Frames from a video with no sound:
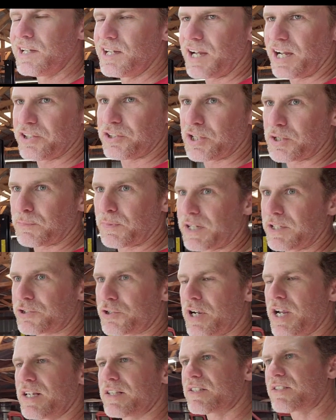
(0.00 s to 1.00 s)
I think my
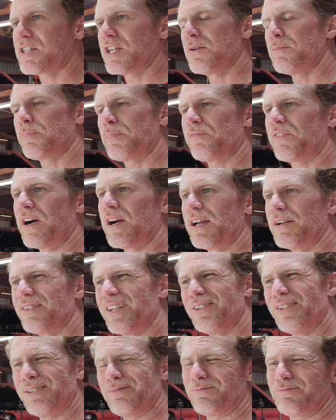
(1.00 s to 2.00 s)
trans temp
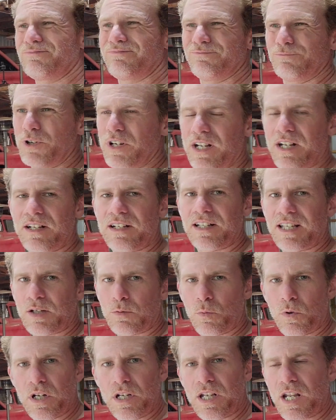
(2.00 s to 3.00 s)
went into like
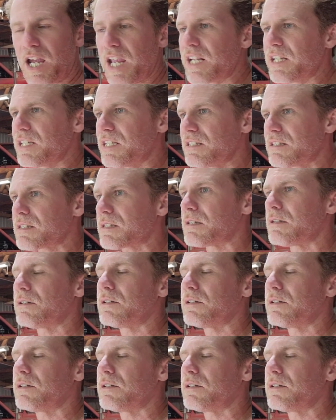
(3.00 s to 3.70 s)
190s.